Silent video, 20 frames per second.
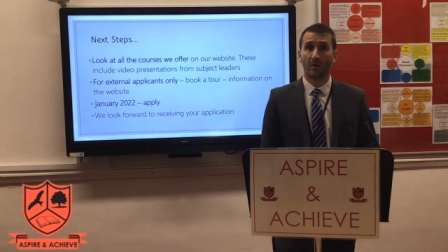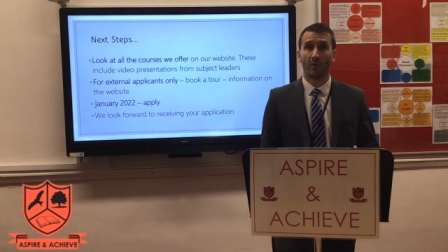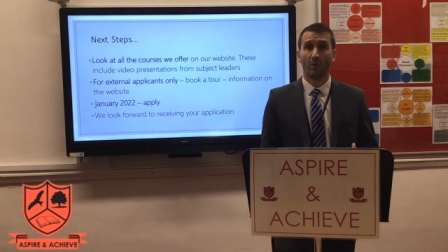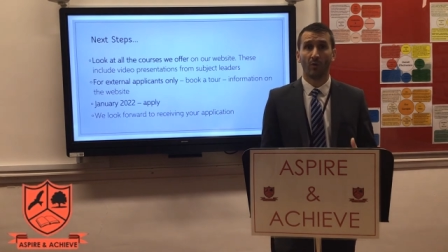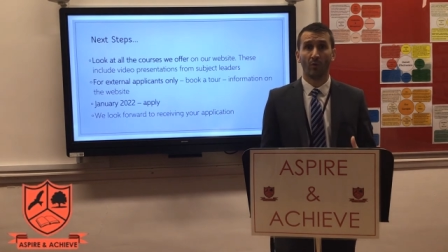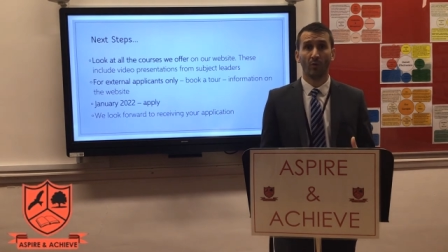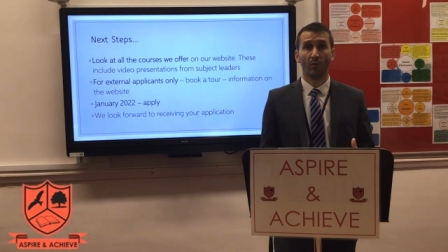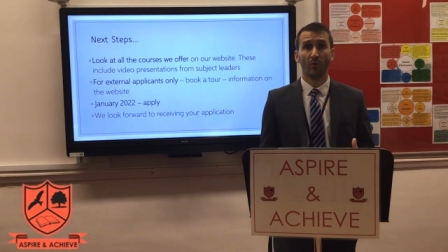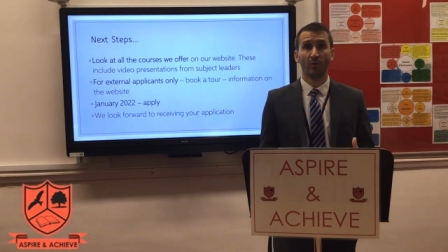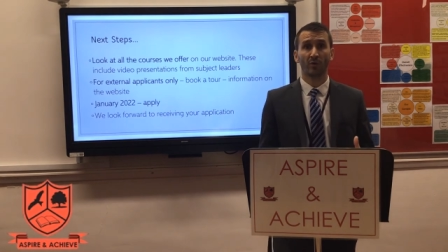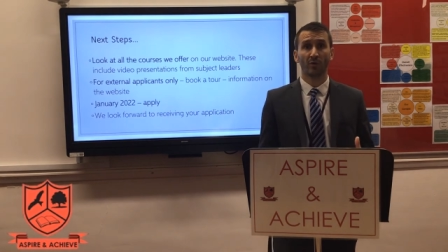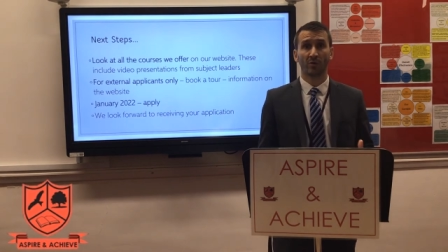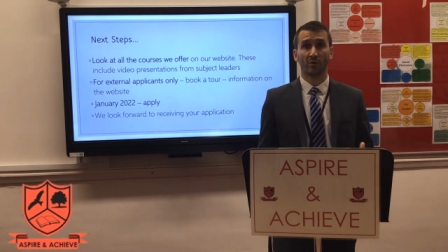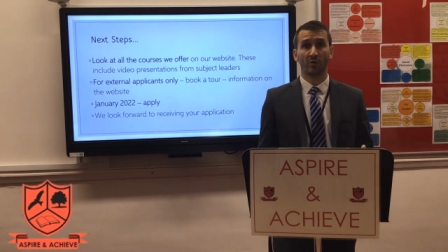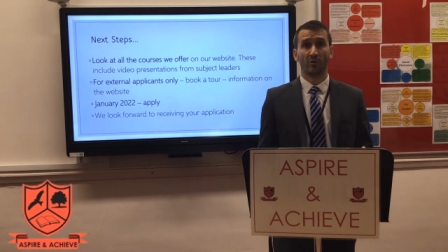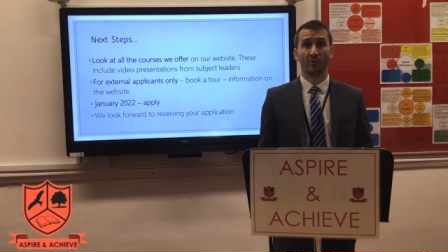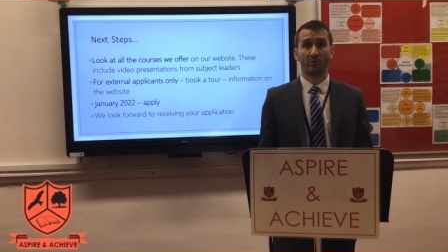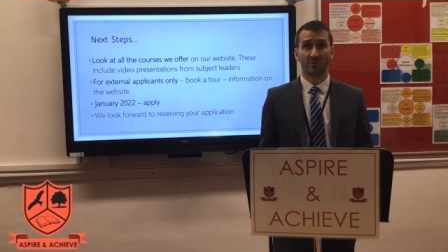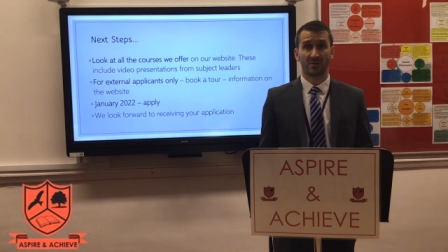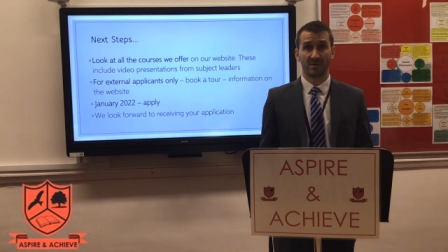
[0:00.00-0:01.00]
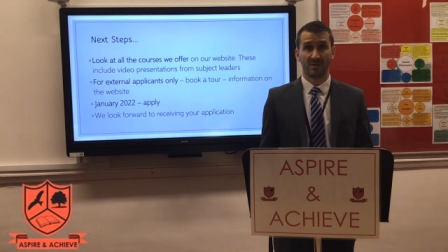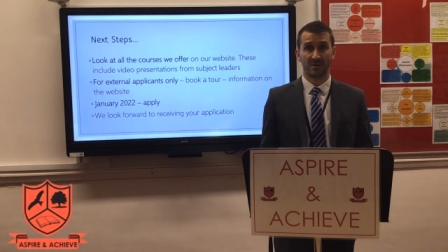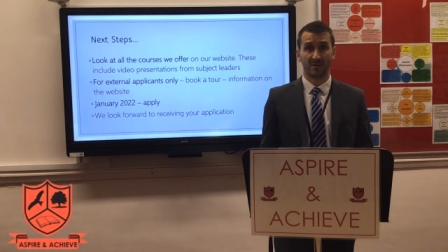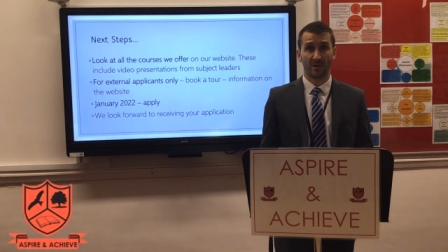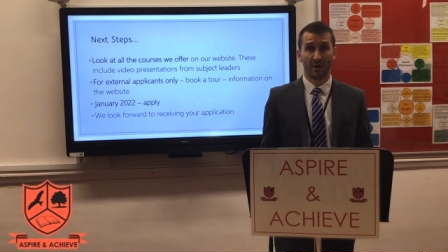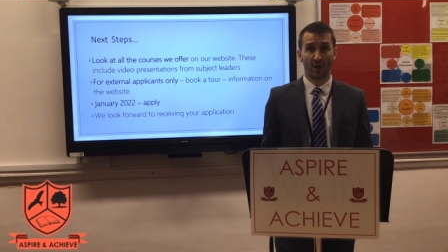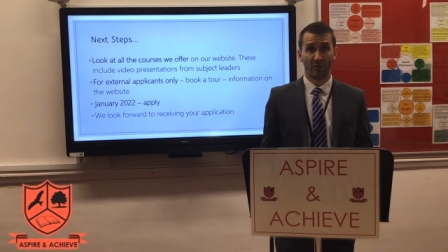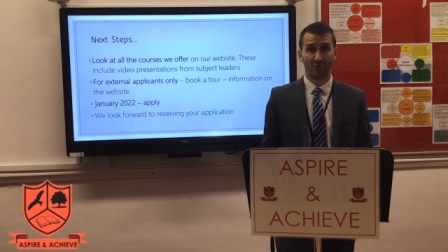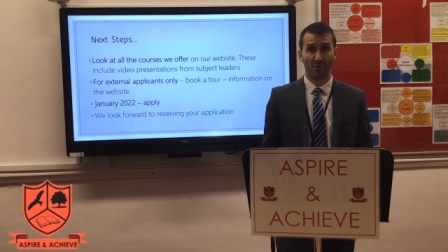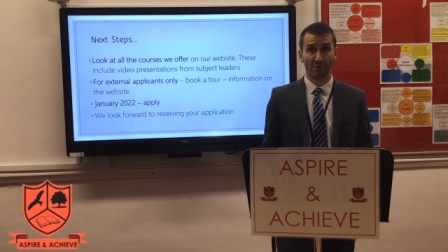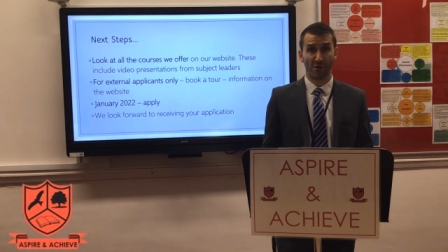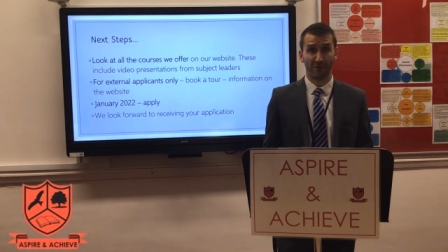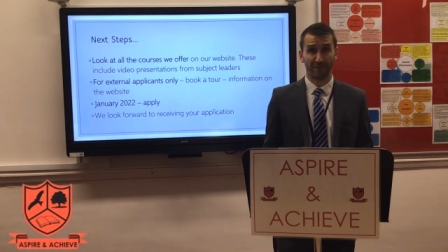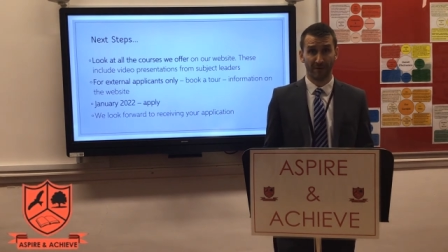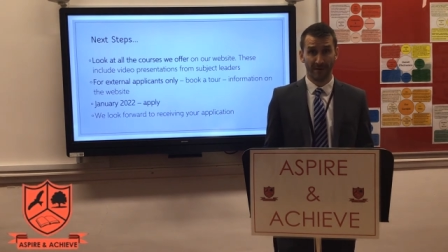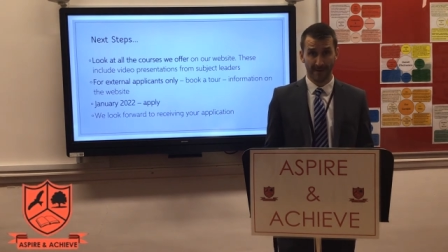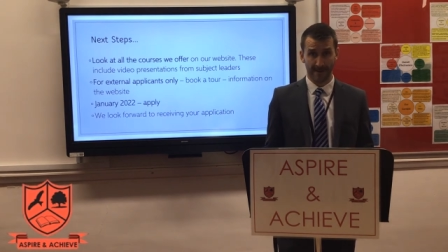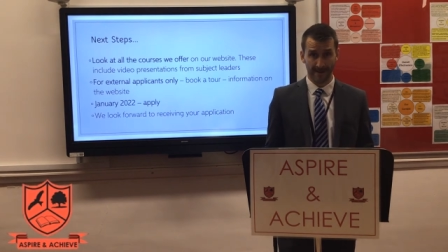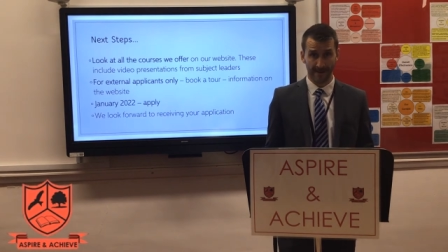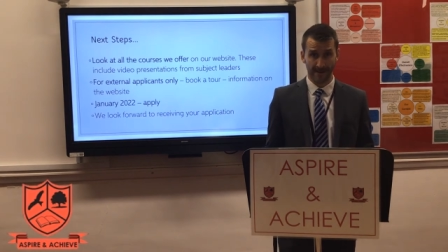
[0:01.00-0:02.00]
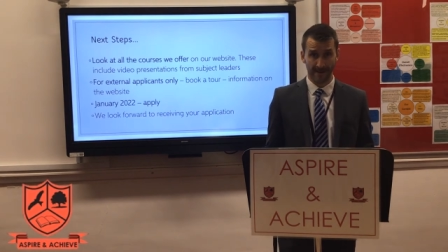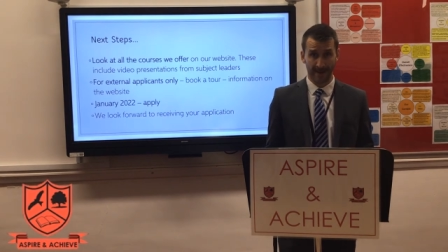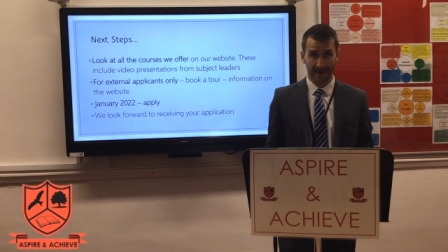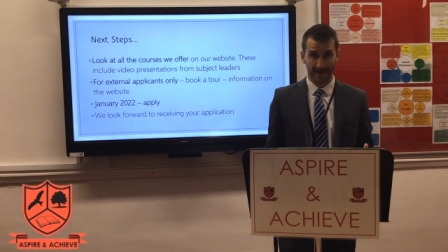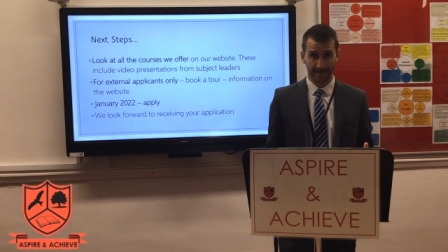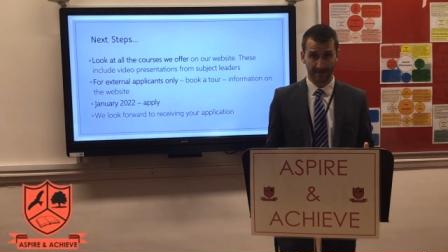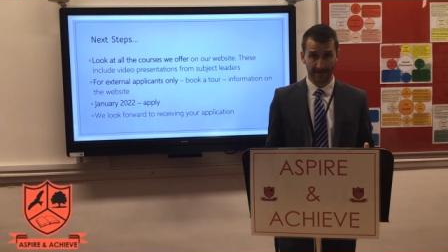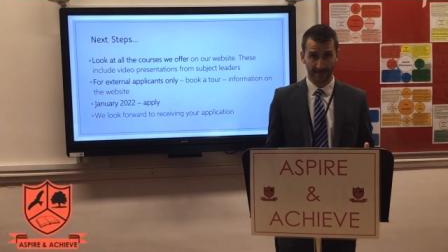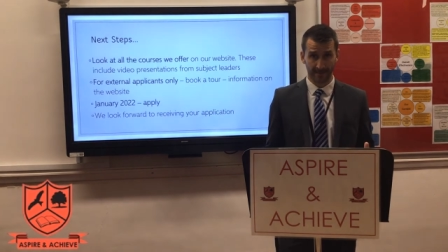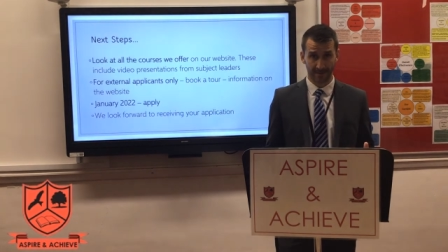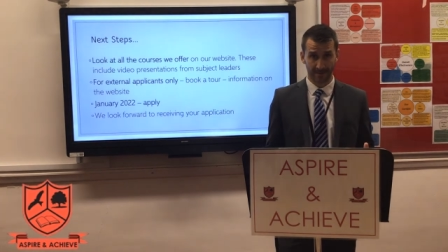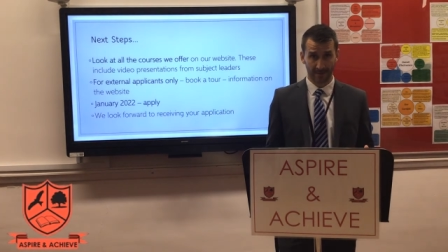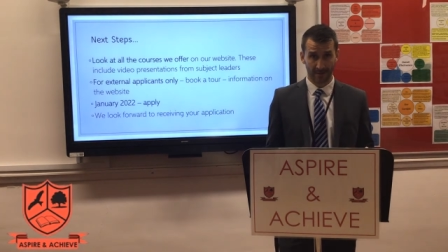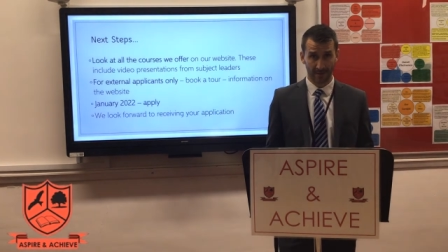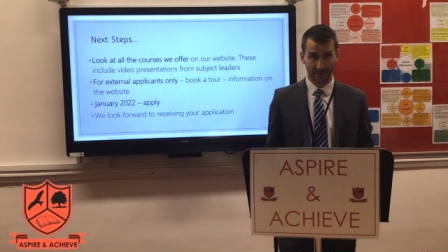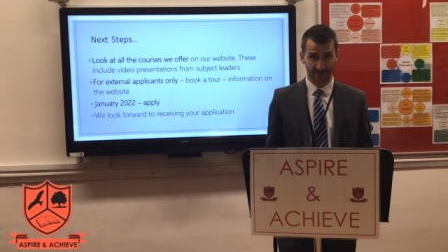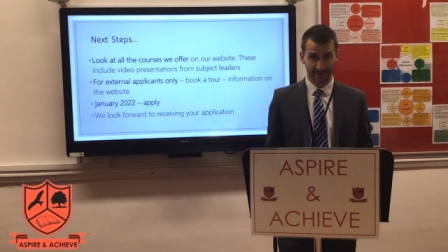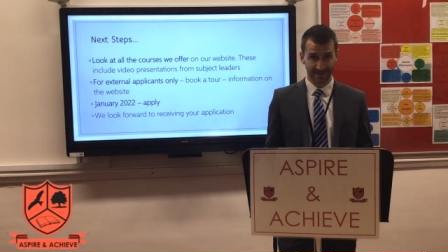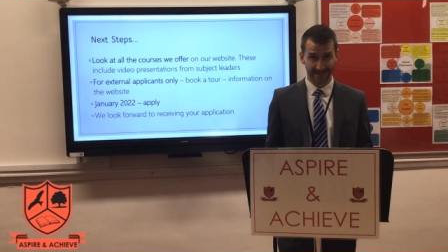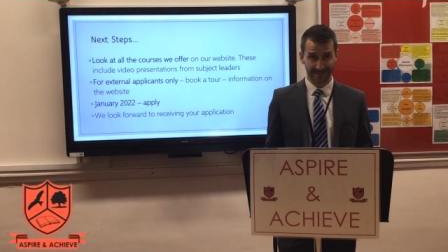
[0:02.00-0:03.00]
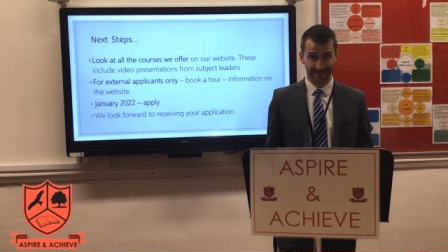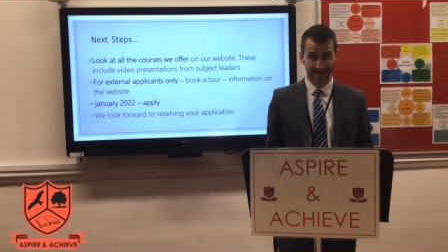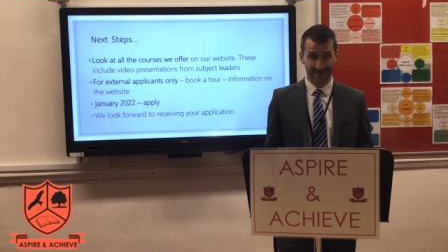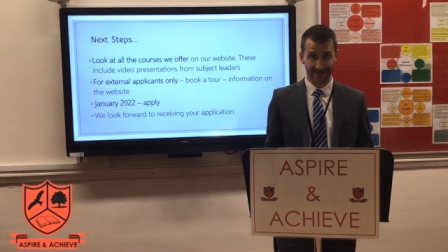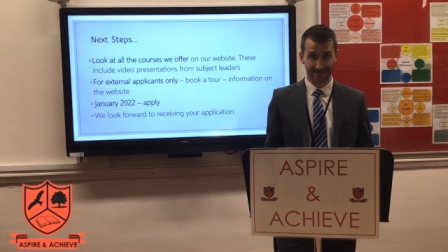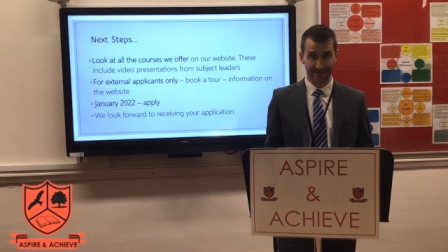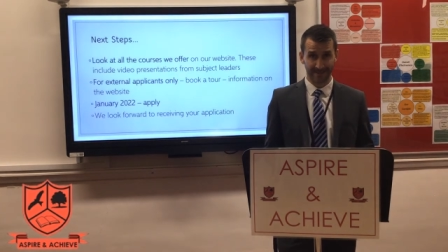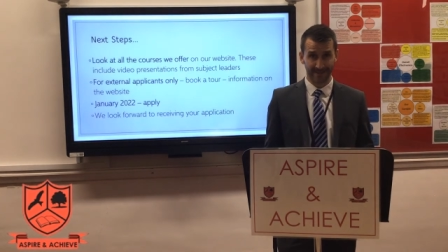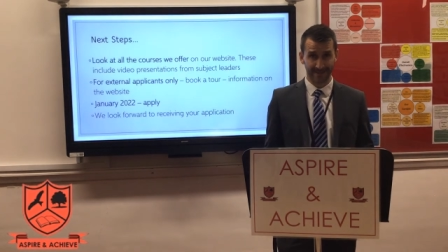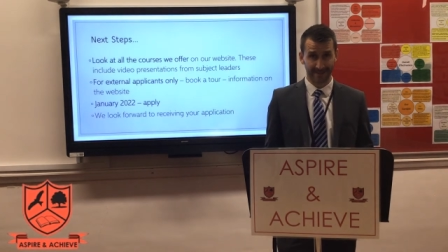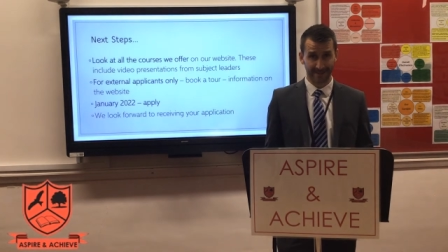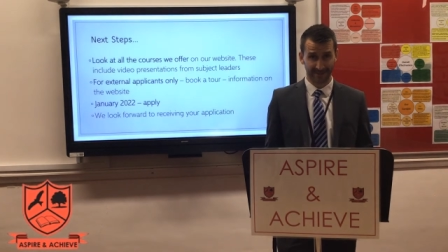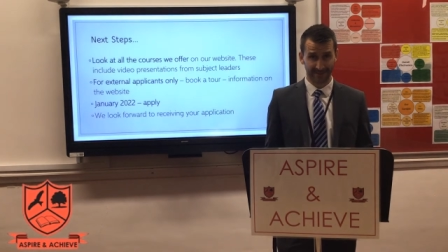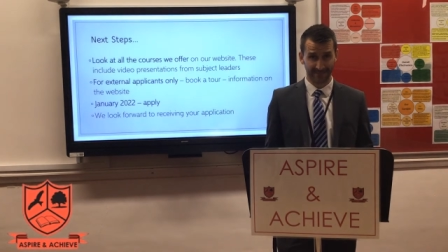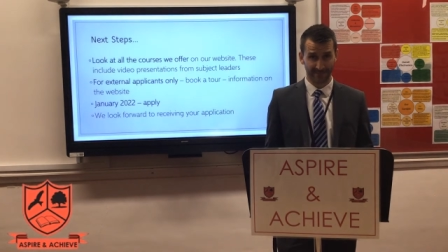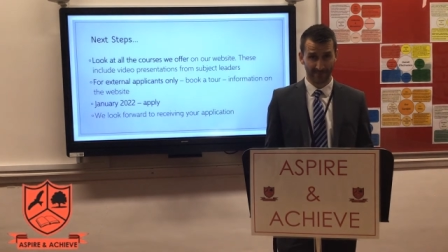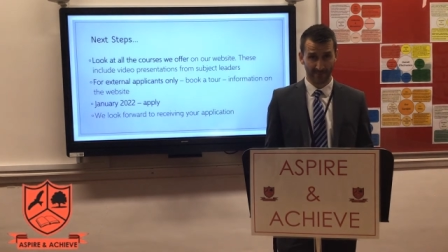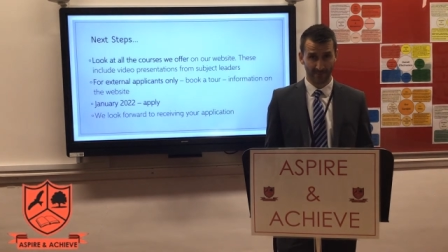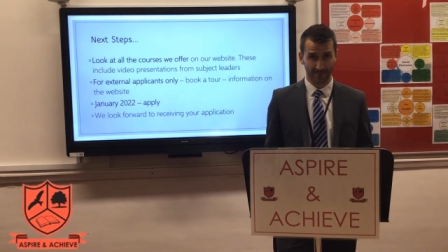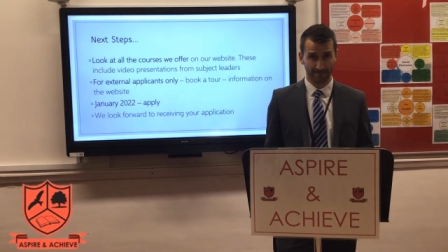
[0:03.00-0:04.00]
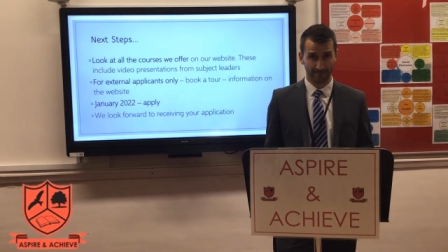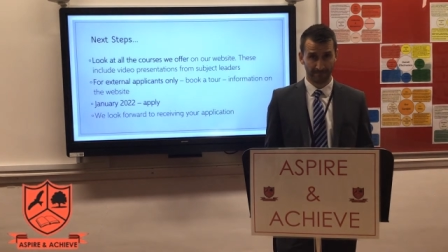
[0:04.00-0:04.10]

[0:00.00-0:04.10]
all the courses that are on offer here at the Highcrest Academy Six Form.